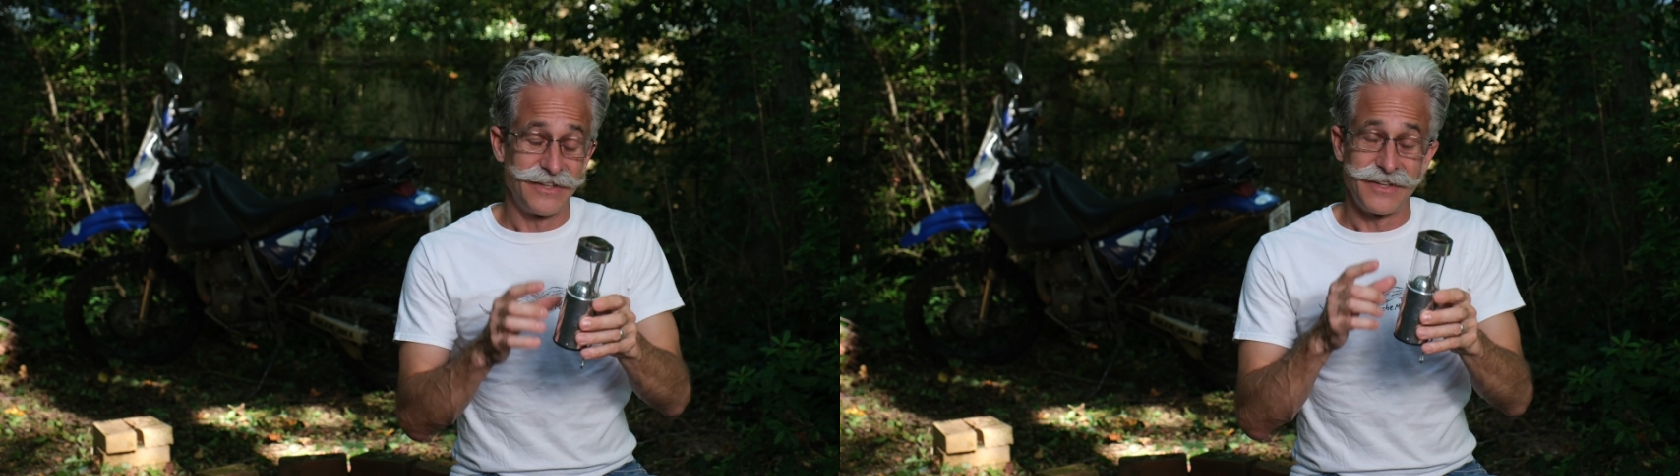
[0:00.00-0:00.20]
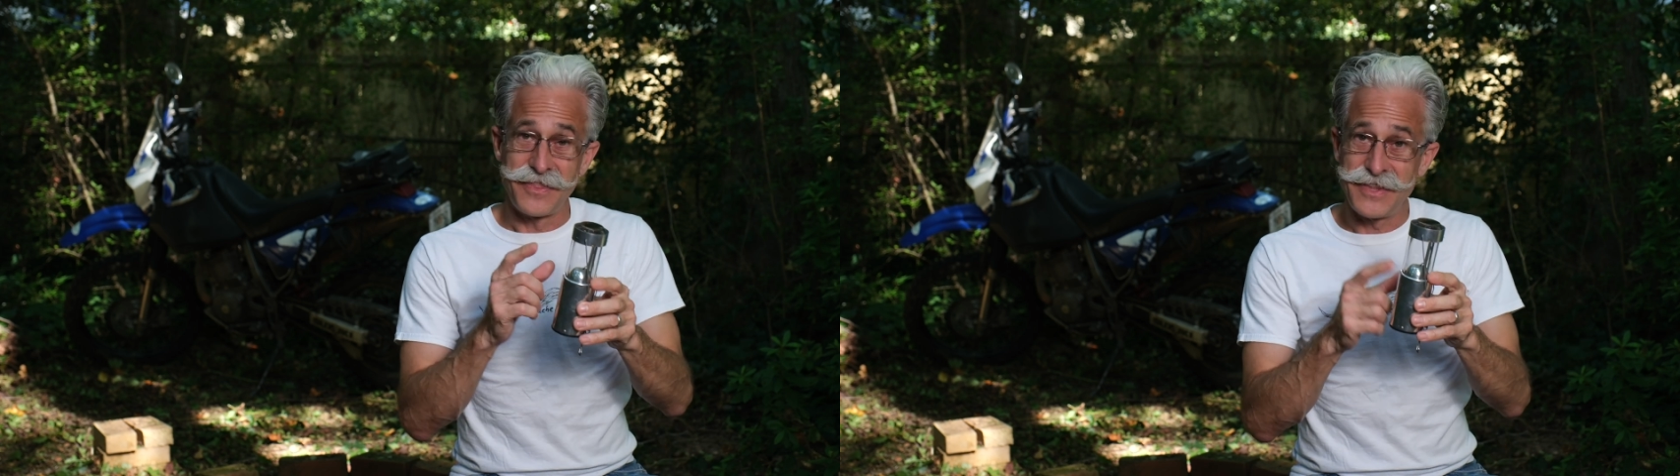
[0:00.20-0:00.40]

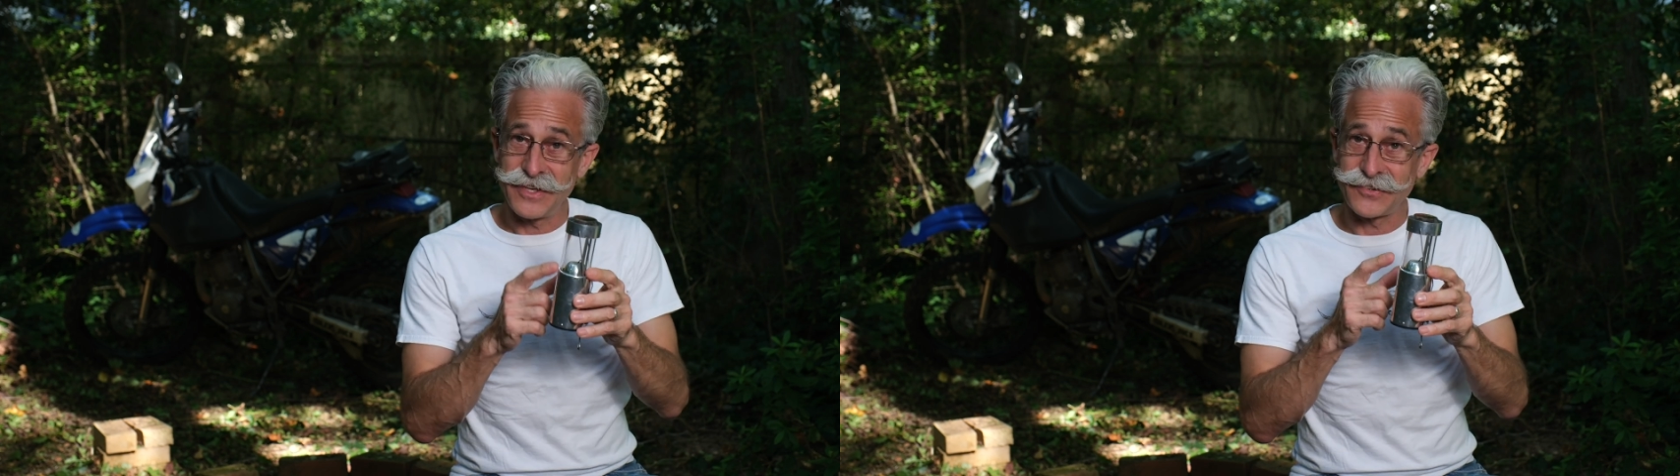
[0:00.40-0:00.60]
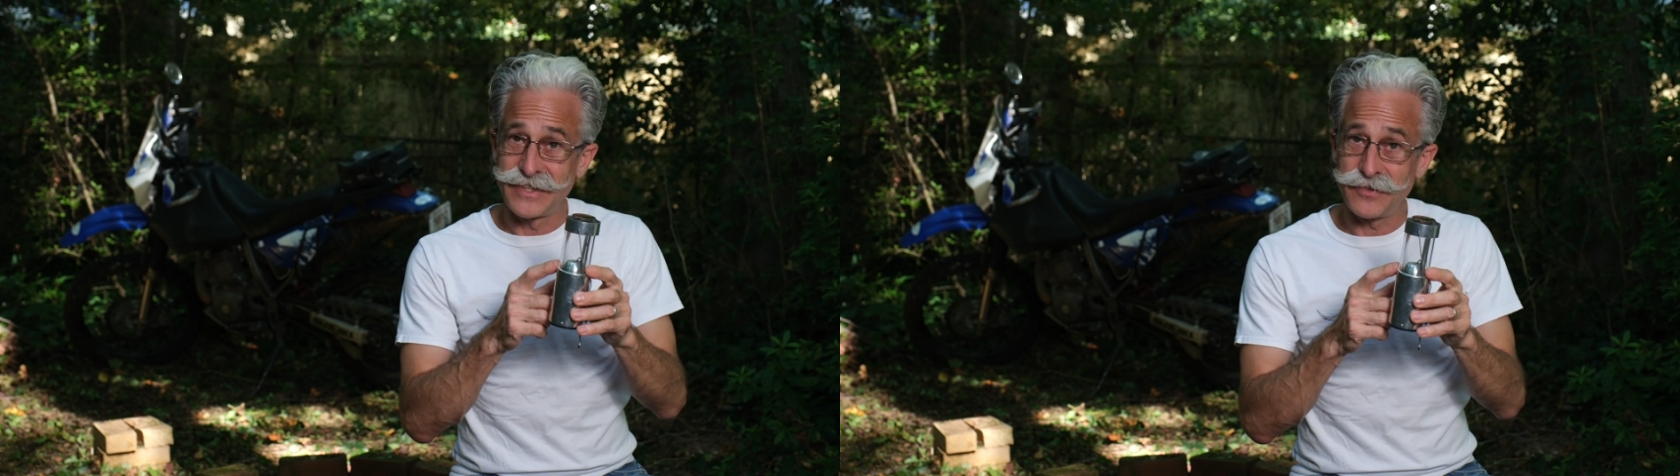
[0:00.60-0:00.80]

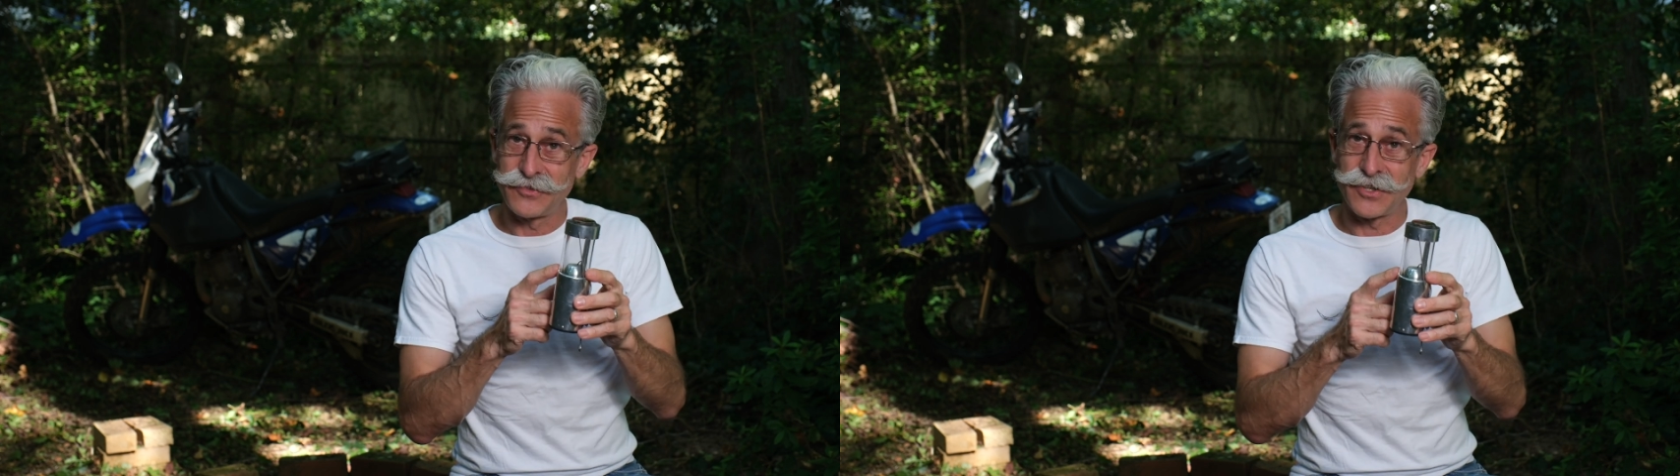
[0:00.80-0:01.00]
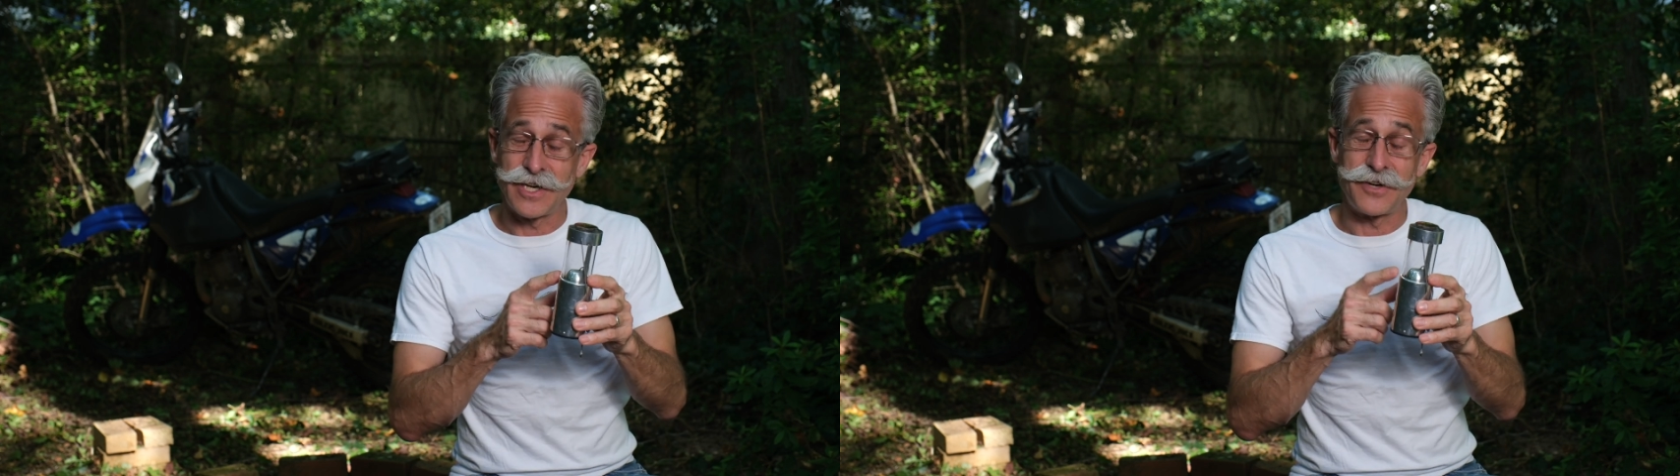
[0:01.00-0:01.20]
This gives
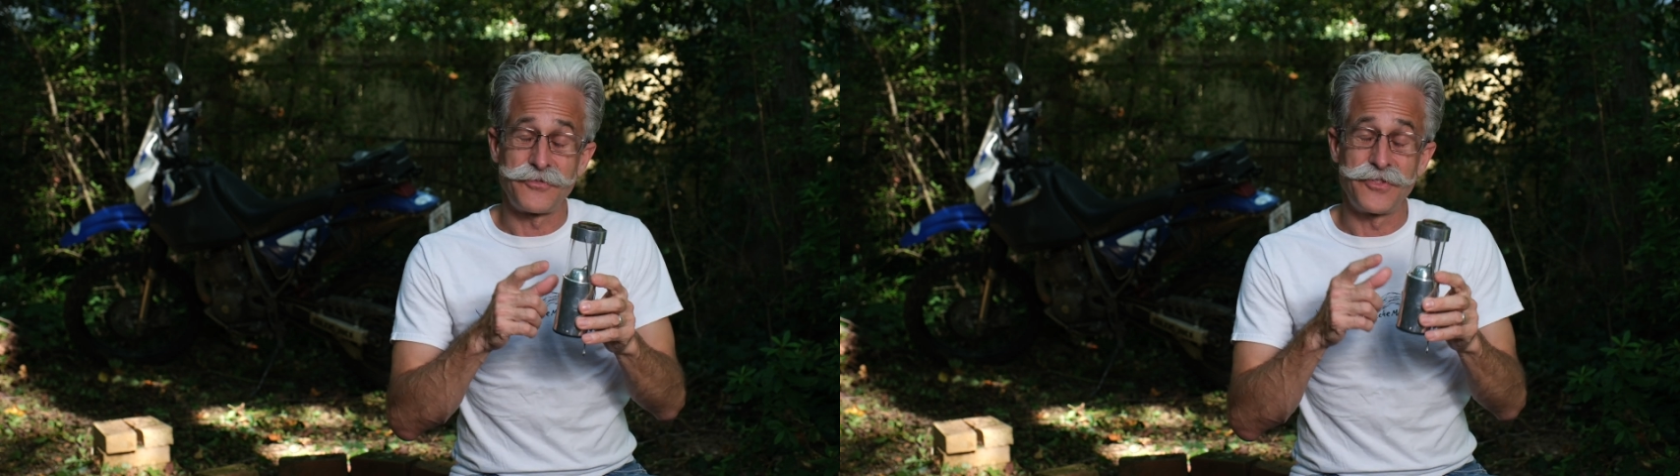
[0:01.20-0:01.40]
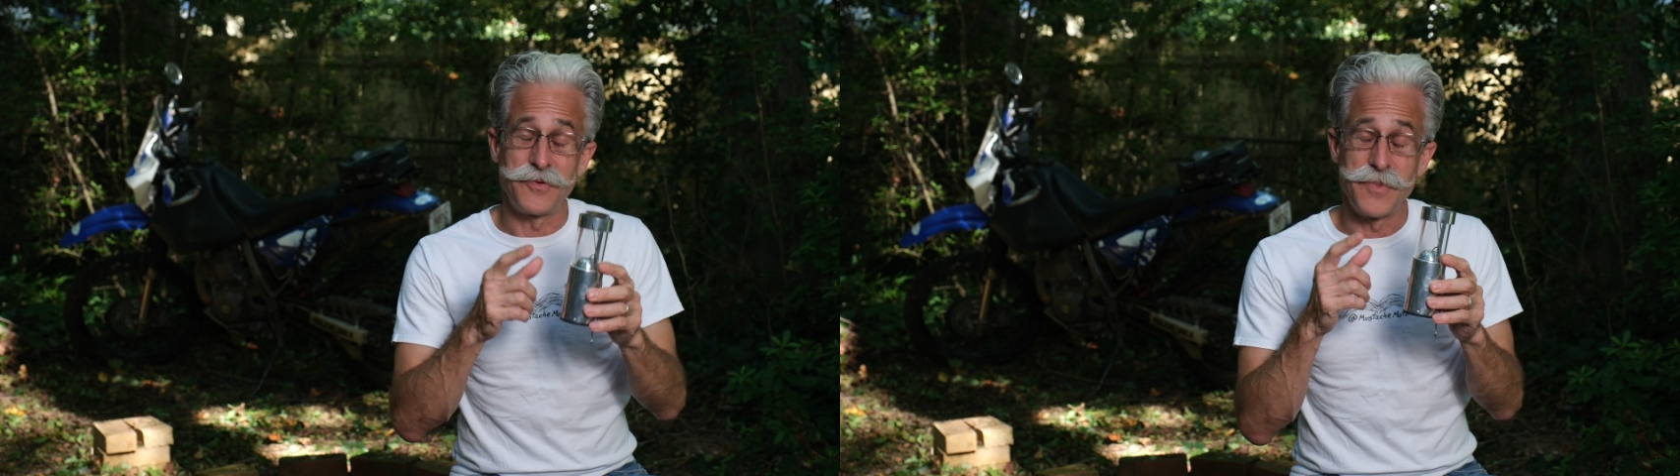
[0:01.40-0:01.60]
off
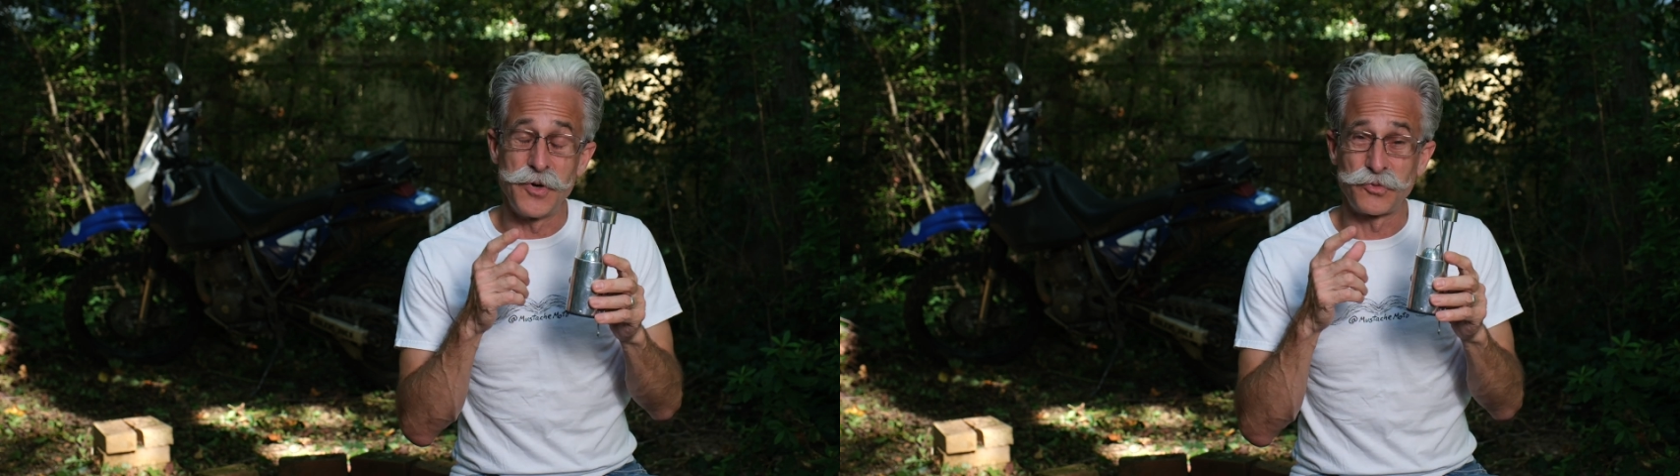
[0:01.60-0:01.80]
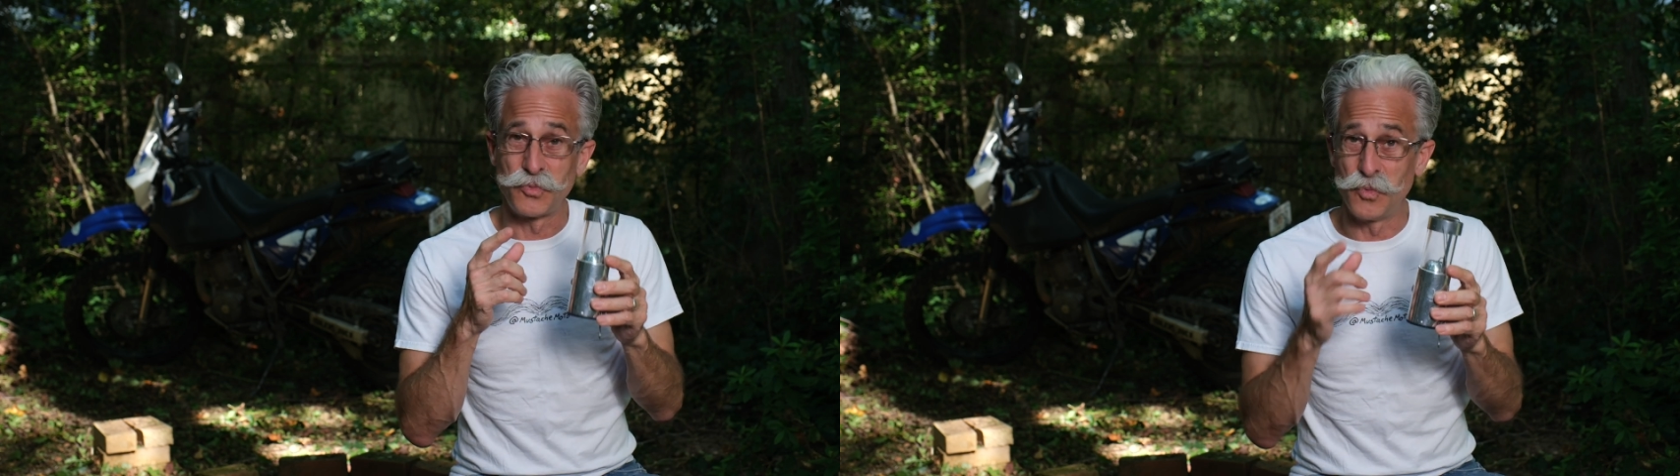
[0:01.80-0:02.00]
the
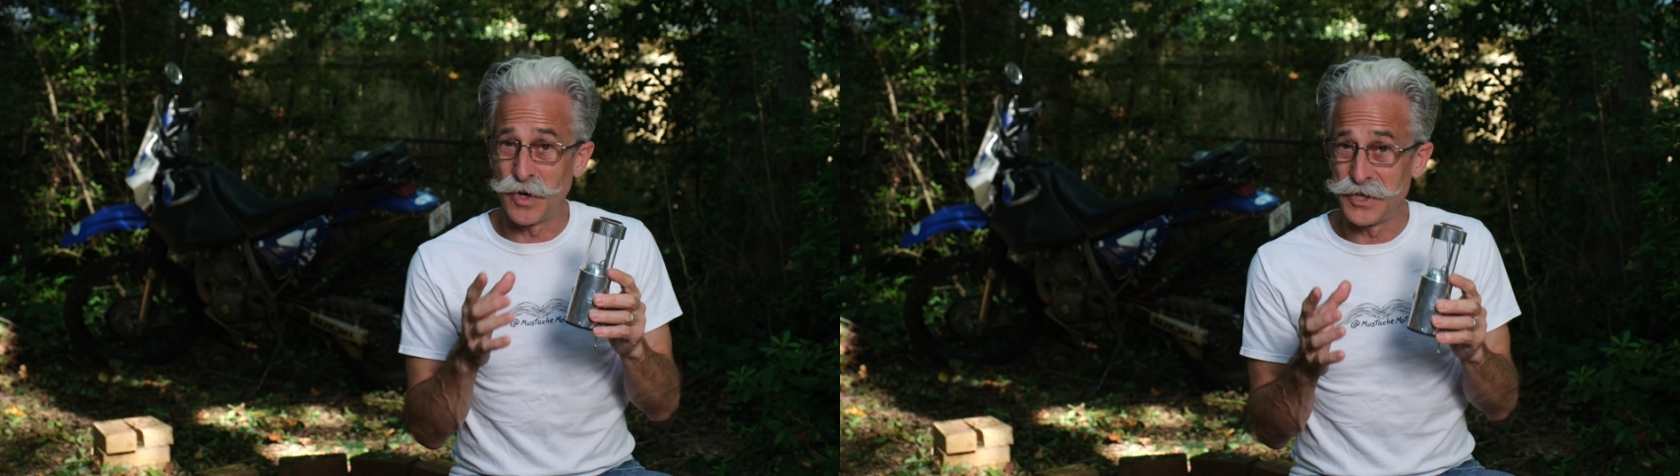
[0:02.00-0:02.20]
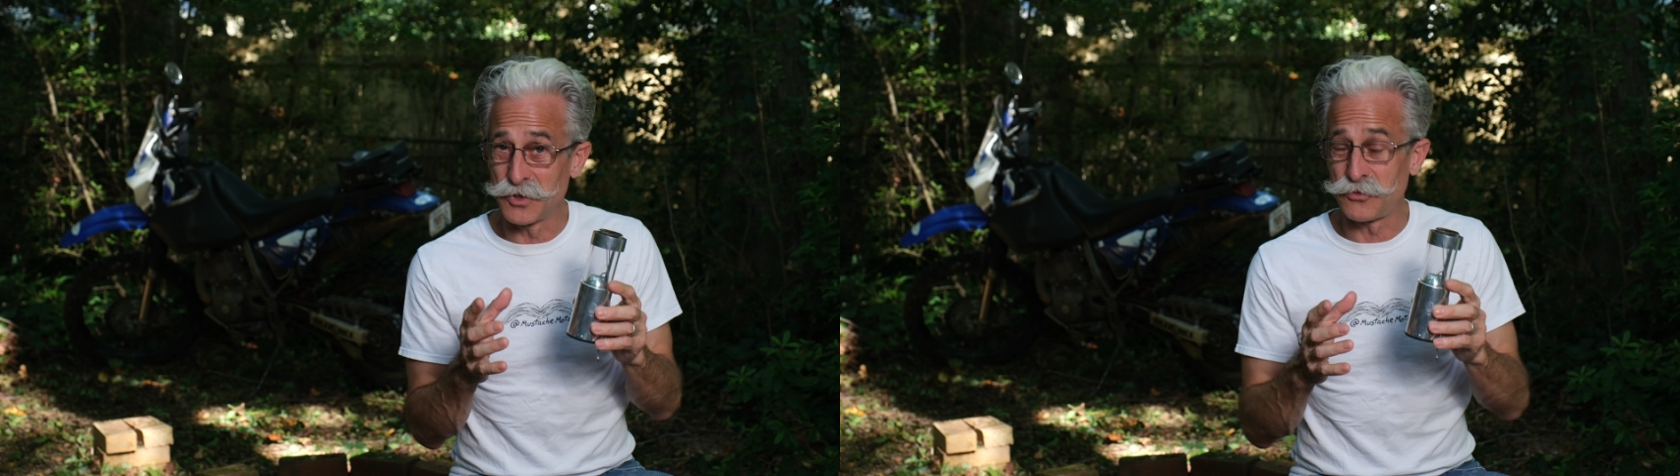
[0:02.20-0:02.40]
most
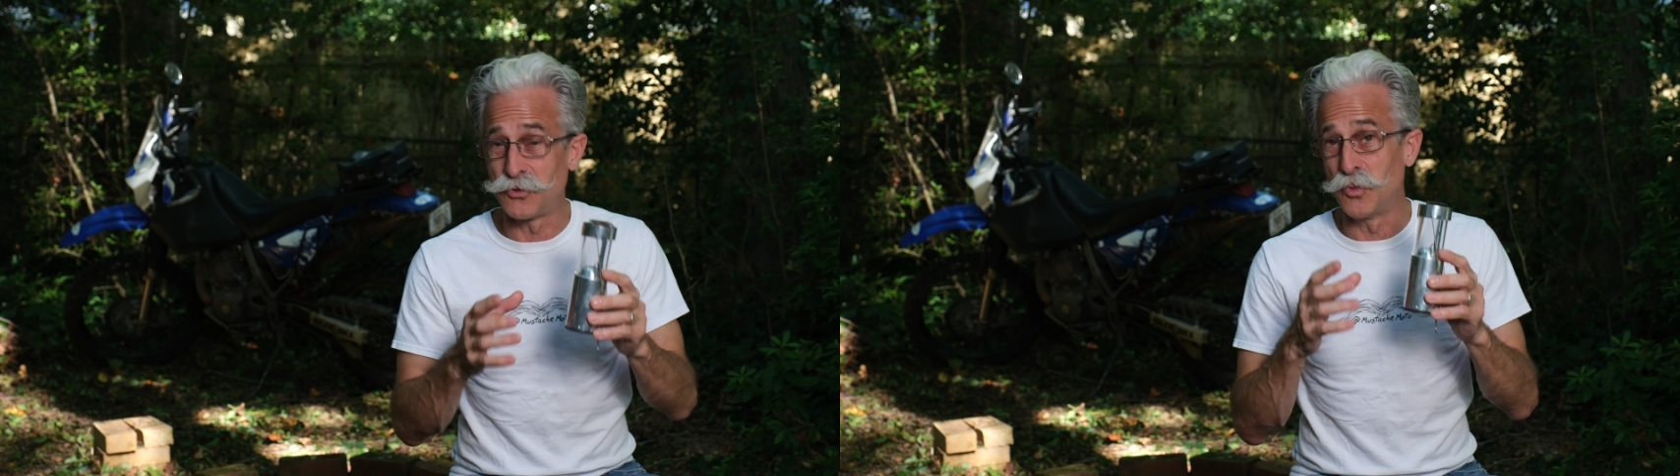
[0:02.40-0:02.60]
wonderful,